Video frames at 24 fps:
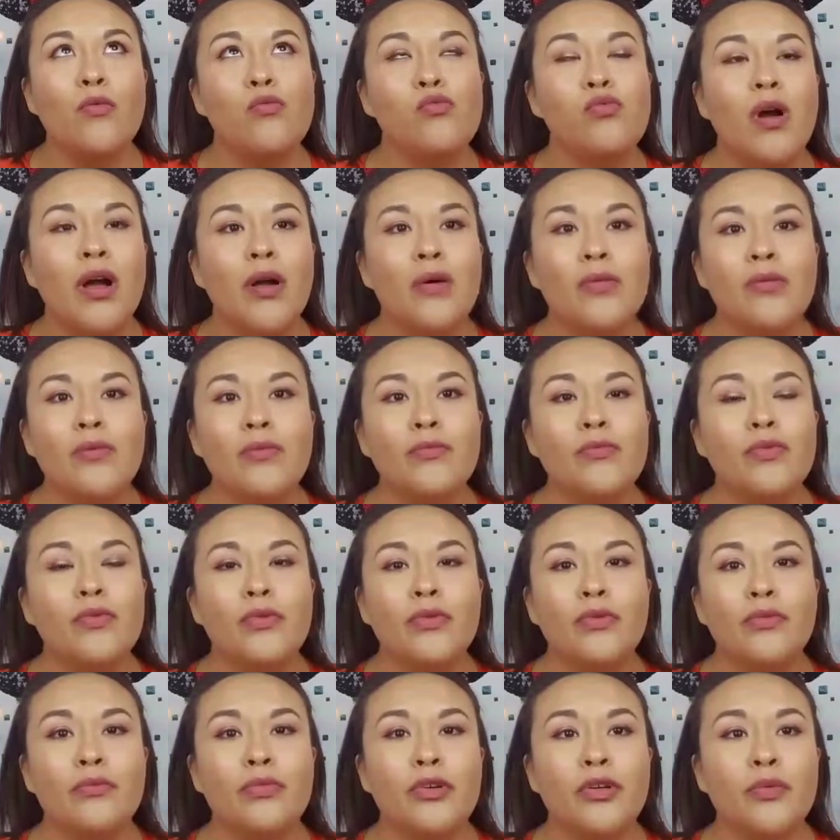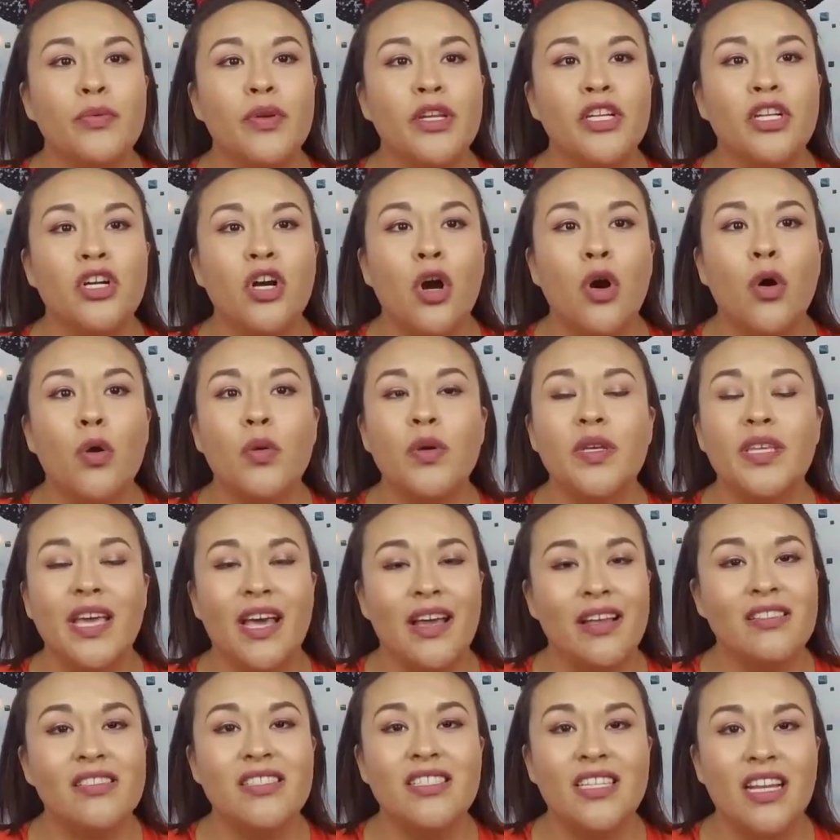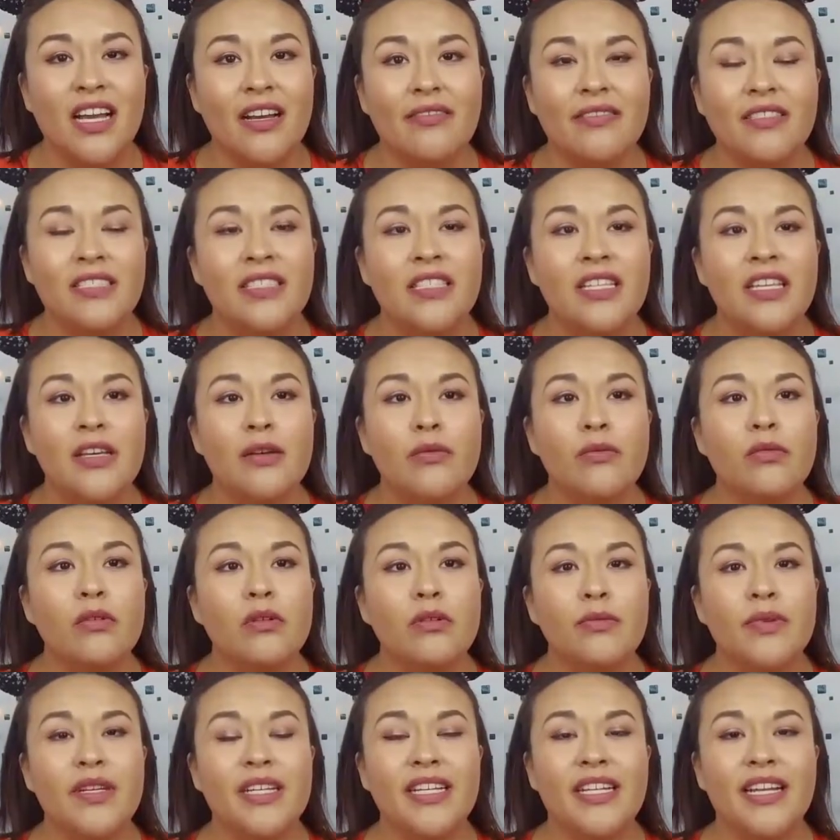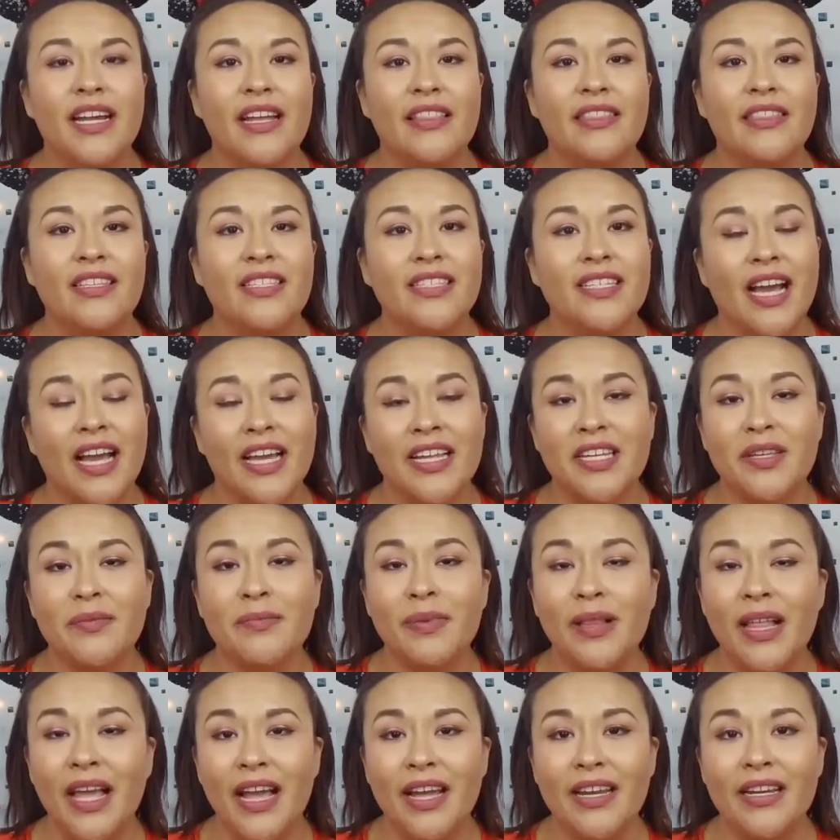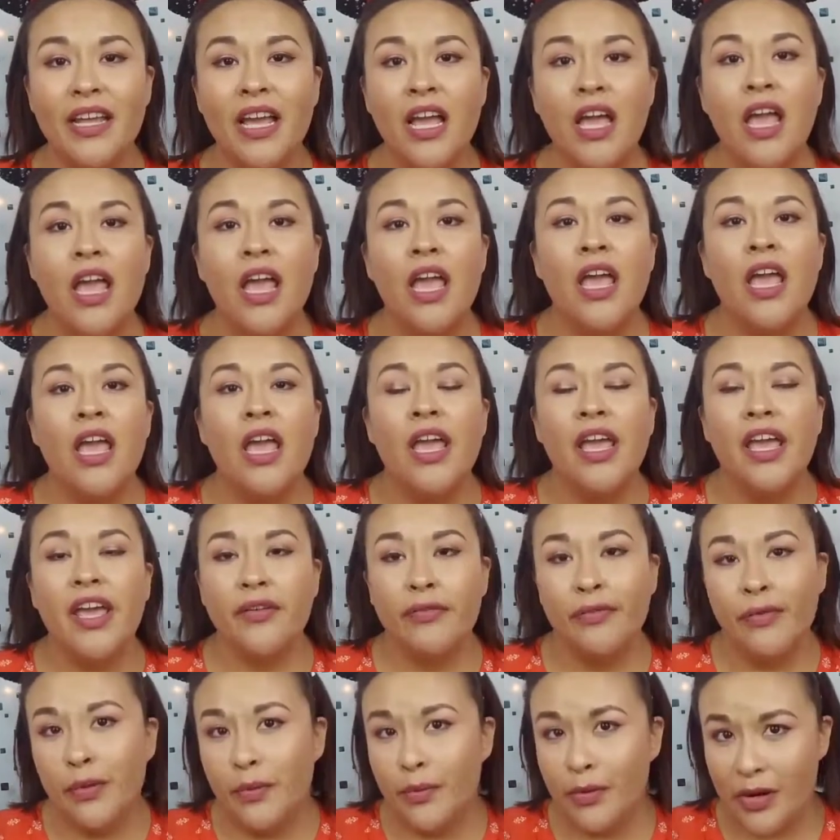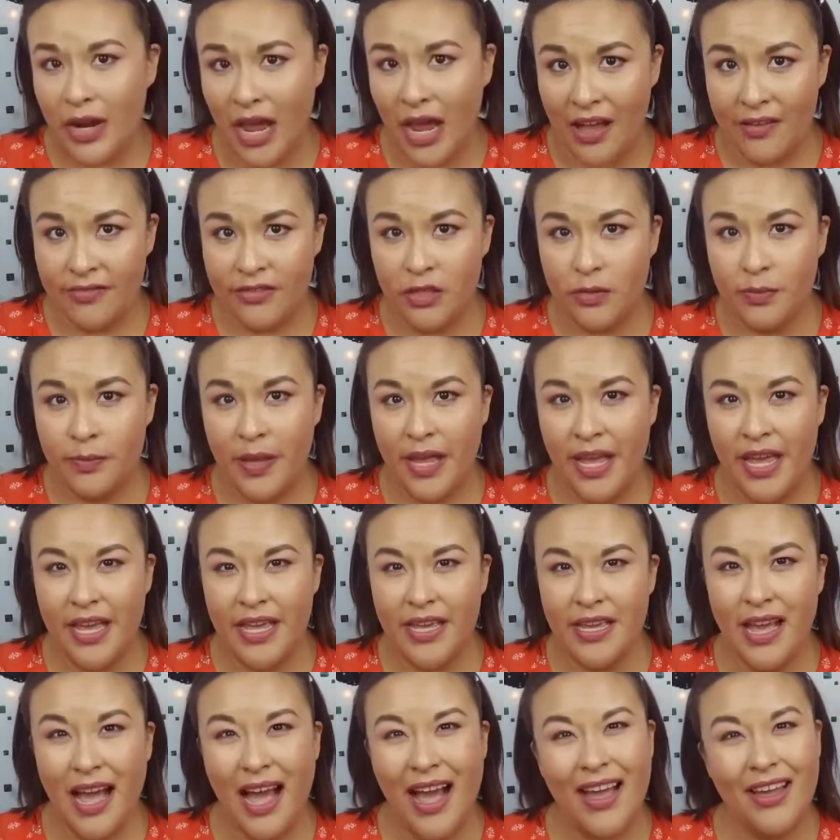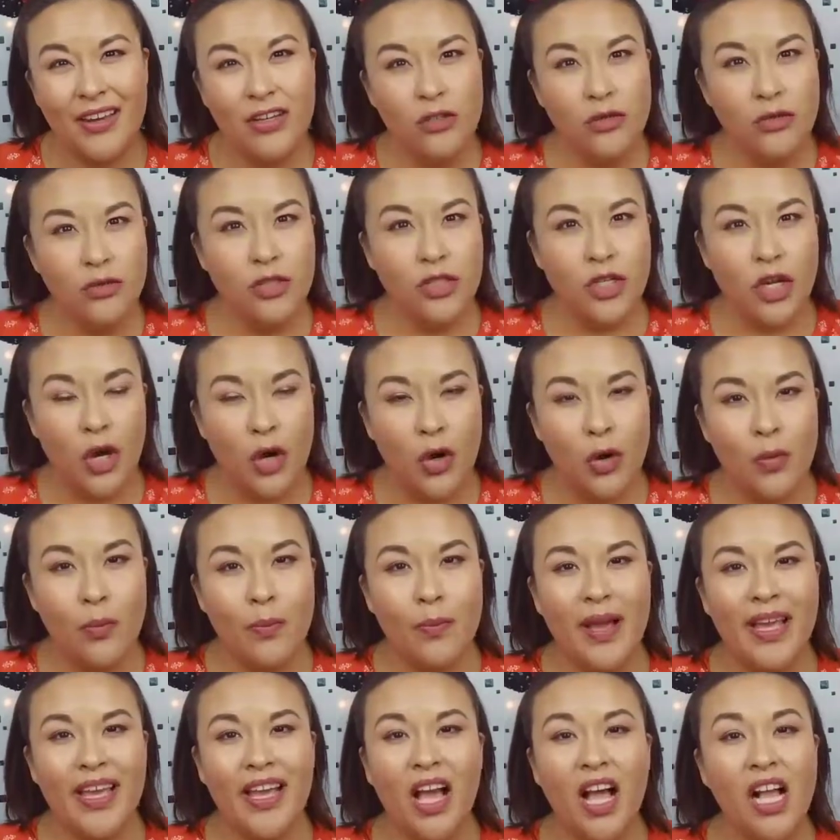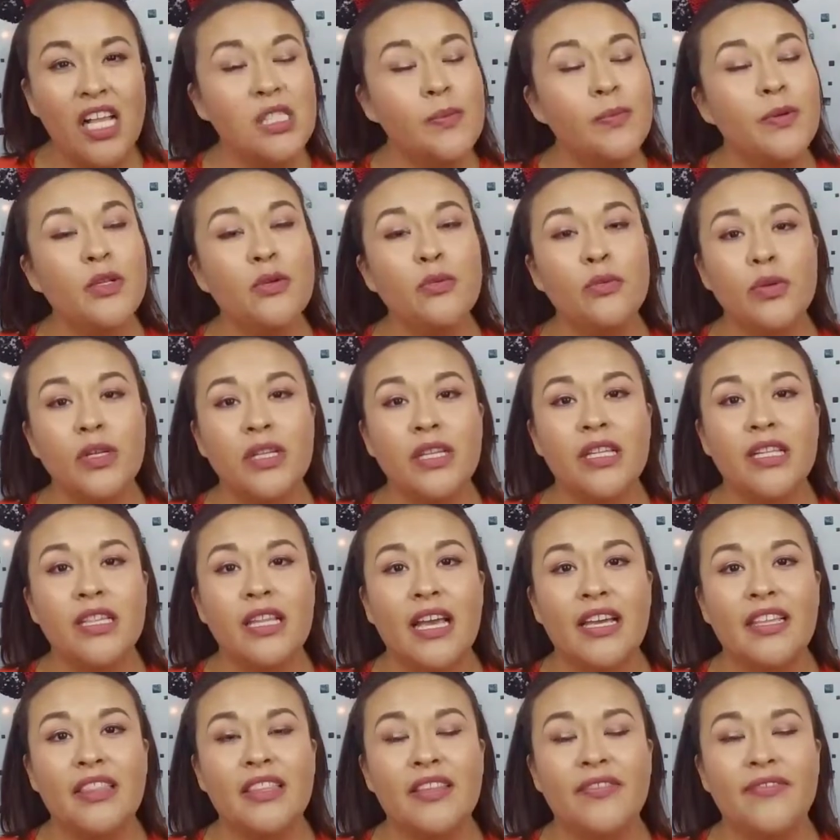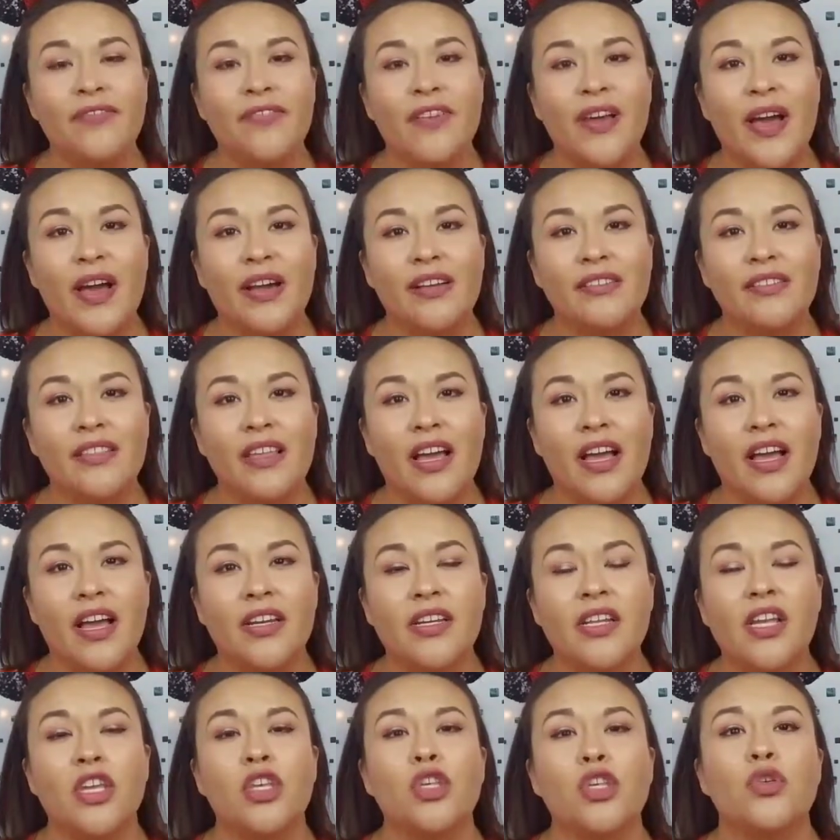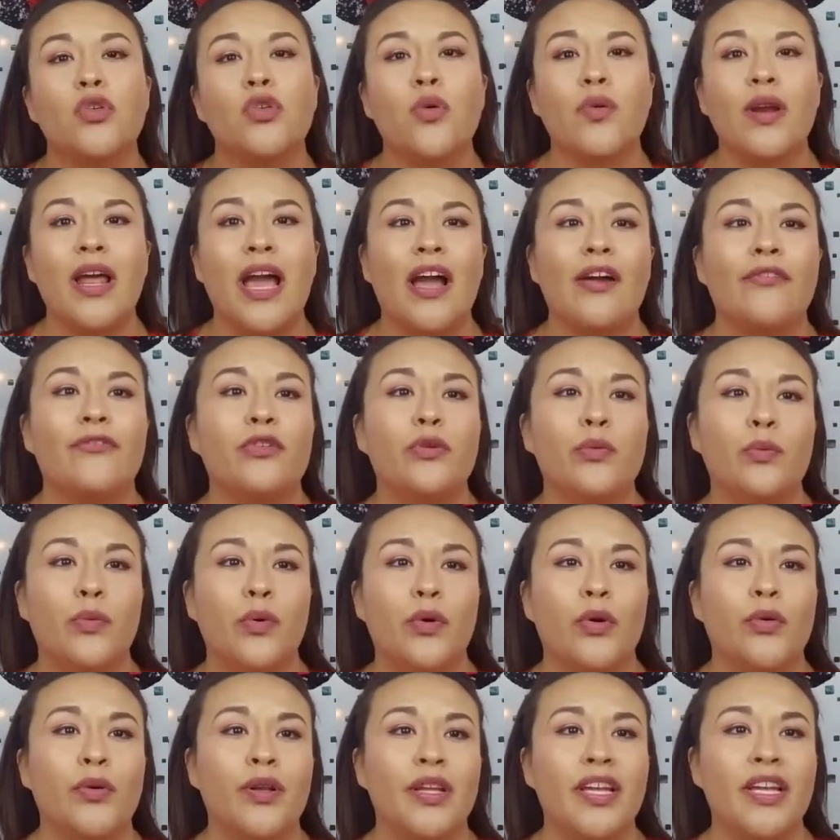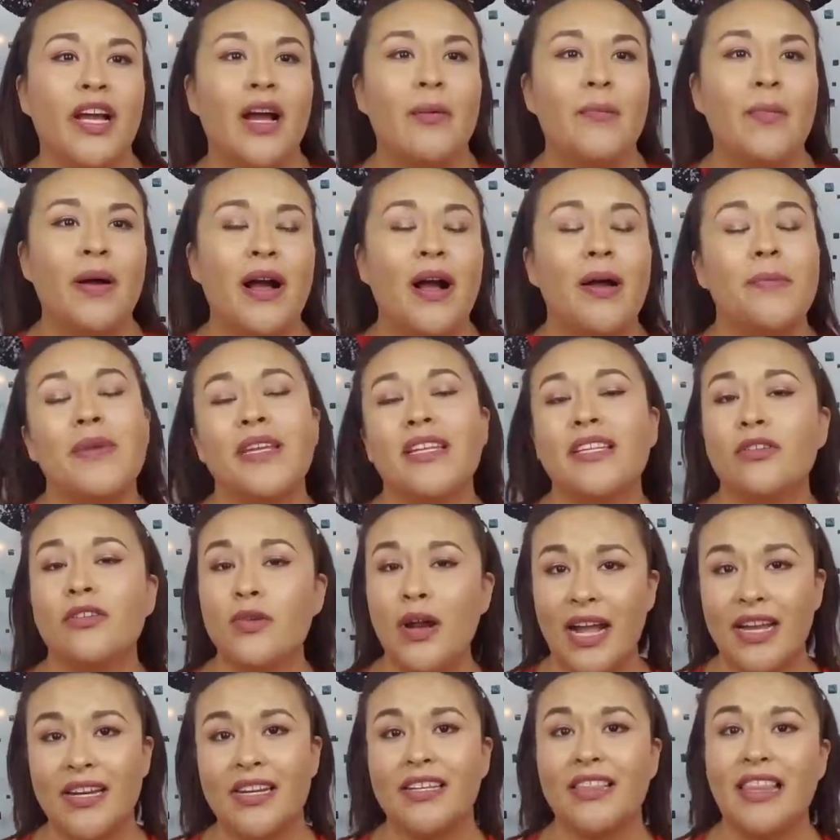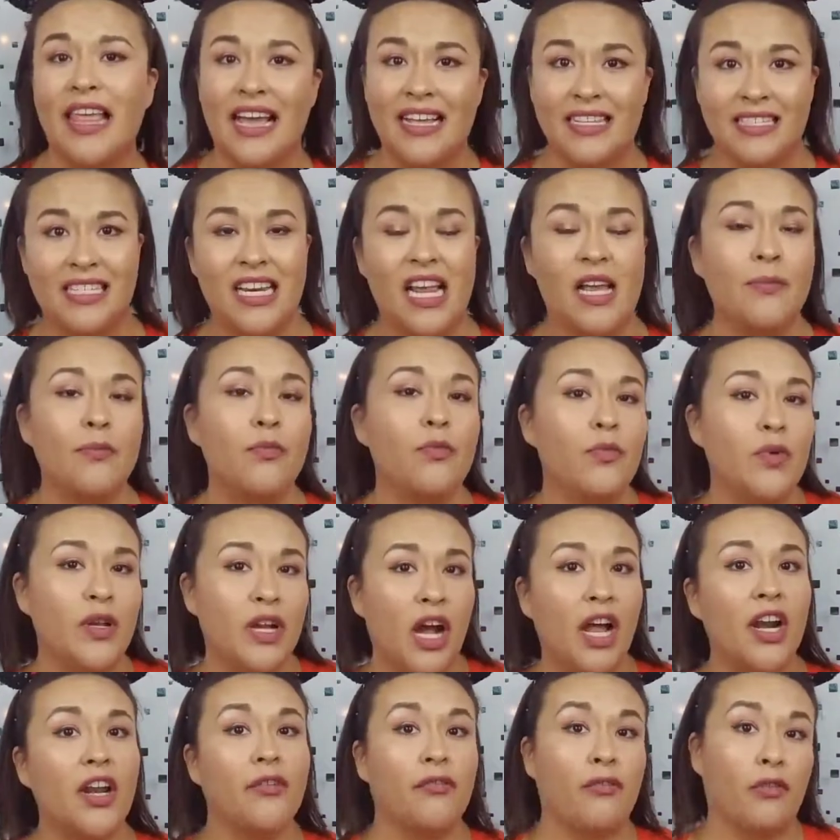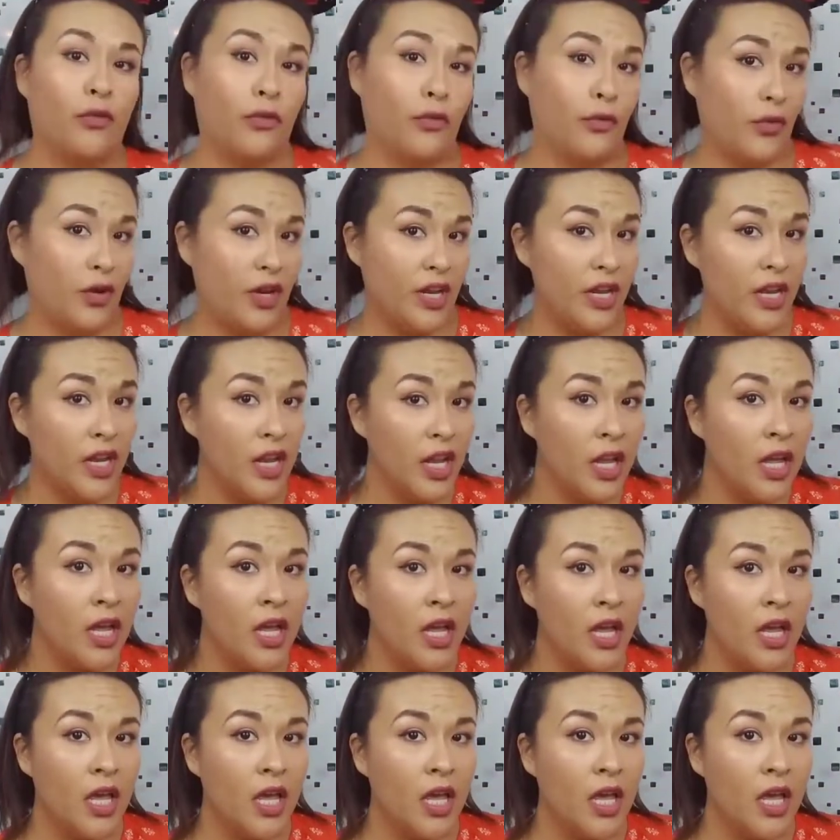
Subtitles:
well, would we go? Yes, definitely. Would we get the dining plan if we would have to pay? I don't know. My husband really liked the fact that you don't have to worry about, I mean, granted, last time we got it for free,